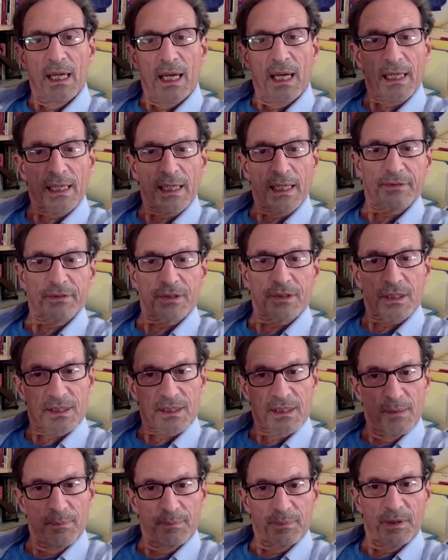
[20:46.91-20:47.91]
I have to
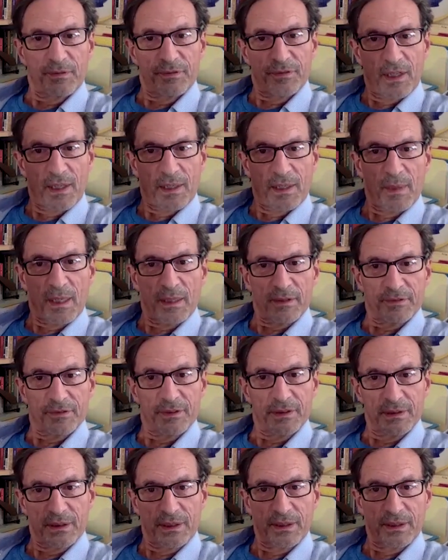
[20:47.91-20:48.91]
simplify my
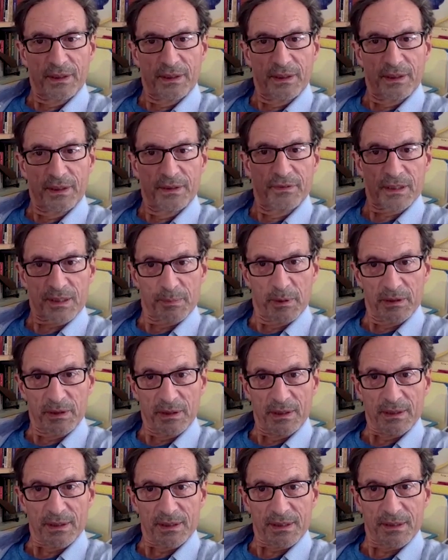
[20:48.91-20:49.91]
field of
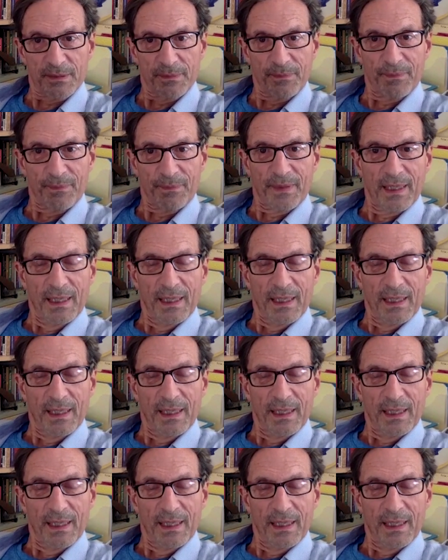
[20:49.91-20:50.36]
experience.